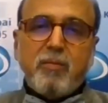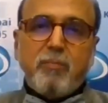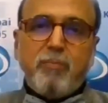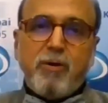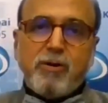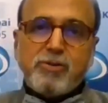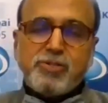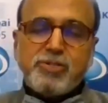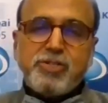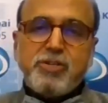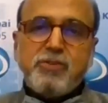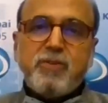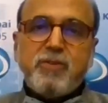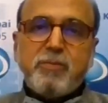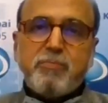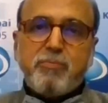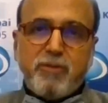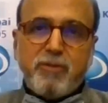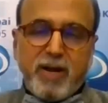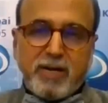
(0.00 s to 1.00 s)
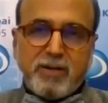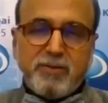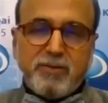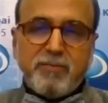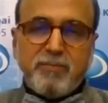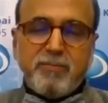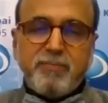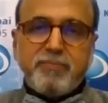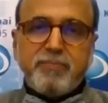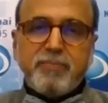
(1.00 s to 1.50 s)
positive and productive.
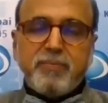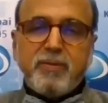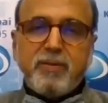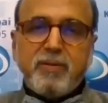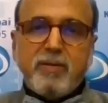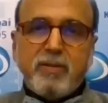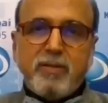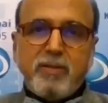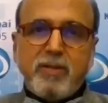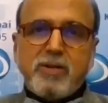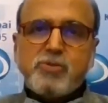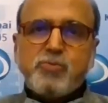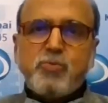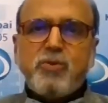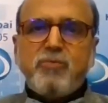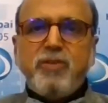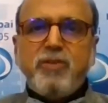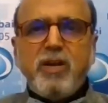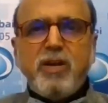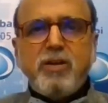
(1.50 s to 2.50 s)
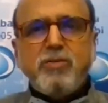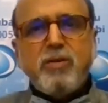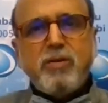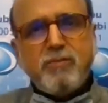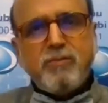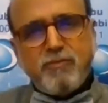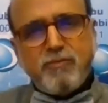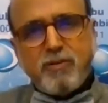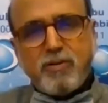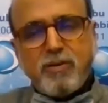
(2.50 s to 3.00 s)
And that's what we need to
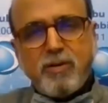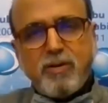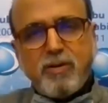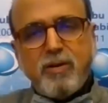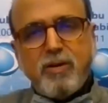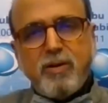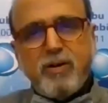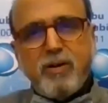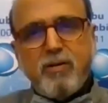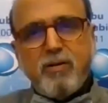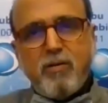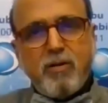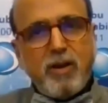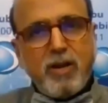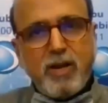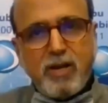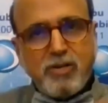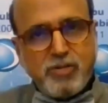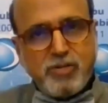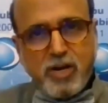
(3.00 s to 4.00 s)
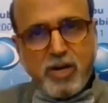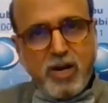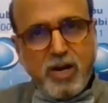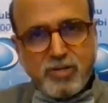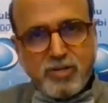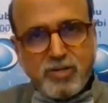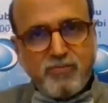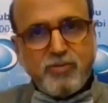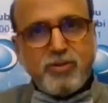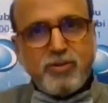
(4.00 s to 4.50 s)
infer. Online
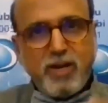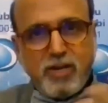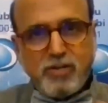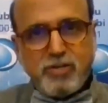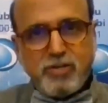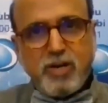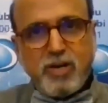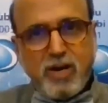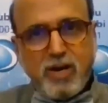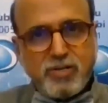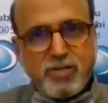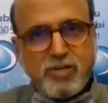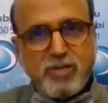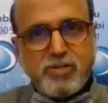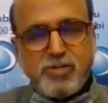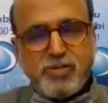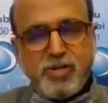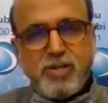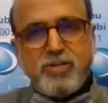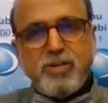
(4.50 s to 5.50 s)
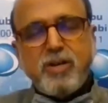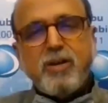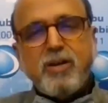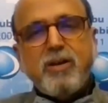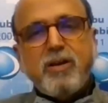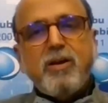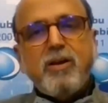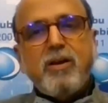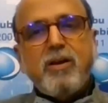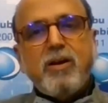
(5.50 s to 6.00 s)
education, if you take education, it's changing.
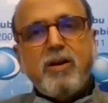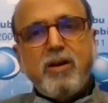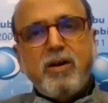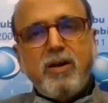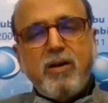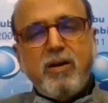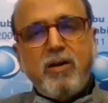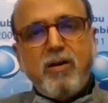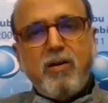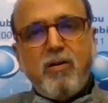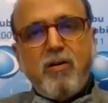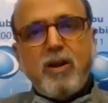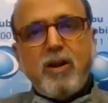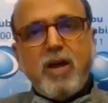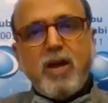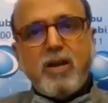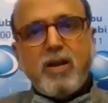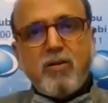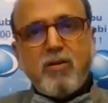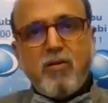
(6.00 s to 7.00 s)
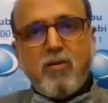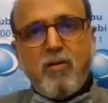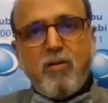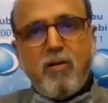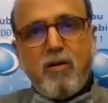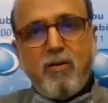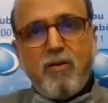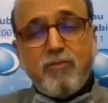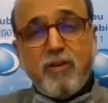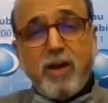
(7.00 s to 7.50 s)
Online or
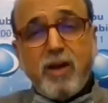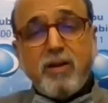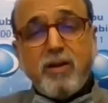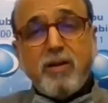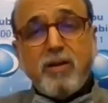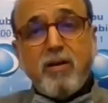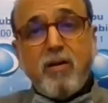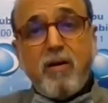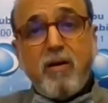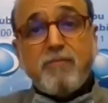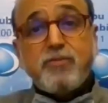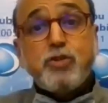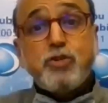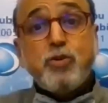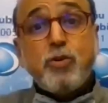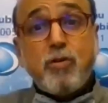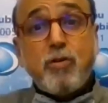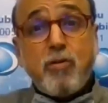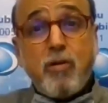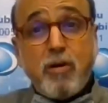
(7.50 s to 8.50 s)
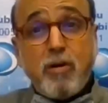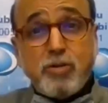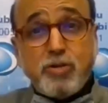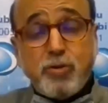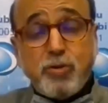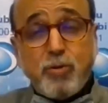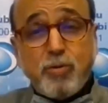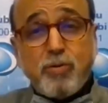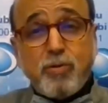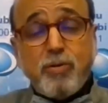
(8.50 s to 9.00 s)
offline, offshore or
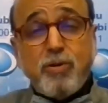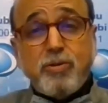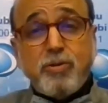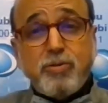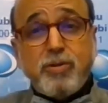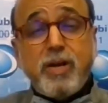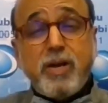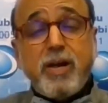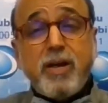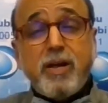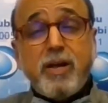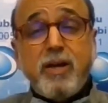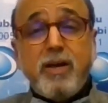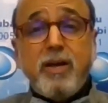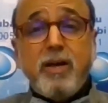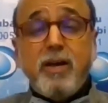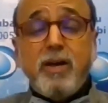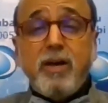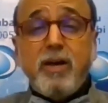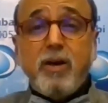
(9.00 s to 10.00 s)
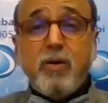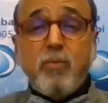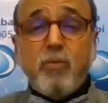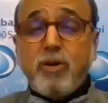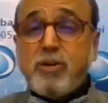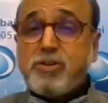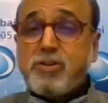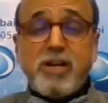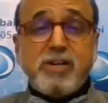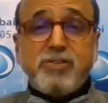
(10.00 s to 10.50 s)
onshore. Today, we are
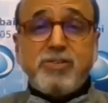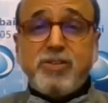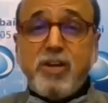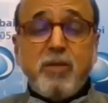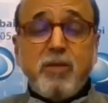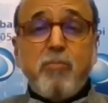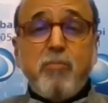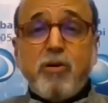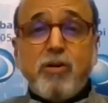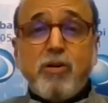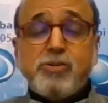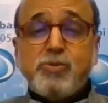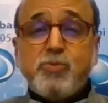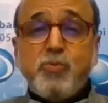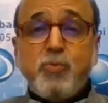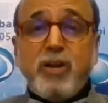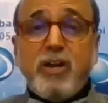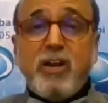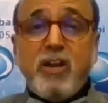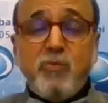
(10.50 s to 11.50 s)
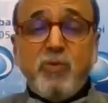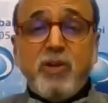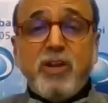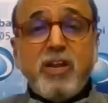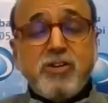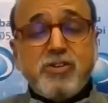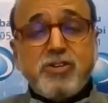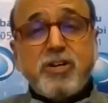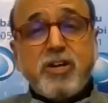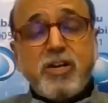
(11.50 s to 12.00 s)
transcending borders. We live in an
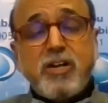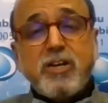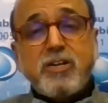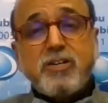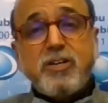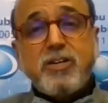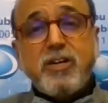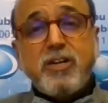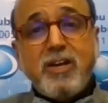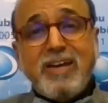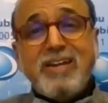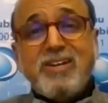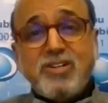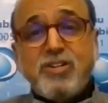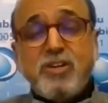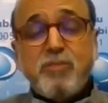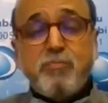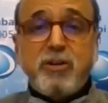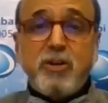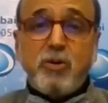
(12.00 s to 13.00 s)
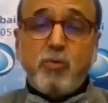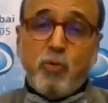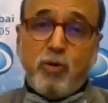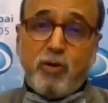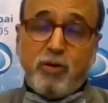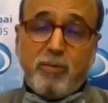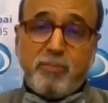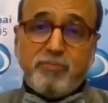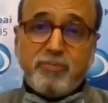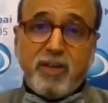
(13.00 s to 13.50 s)
interconnected, interdependent
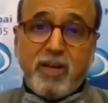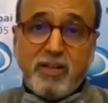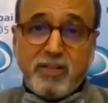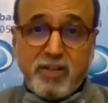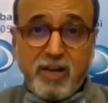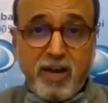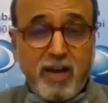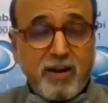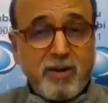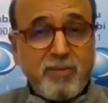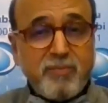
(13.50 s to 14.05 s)
world. Healthcare.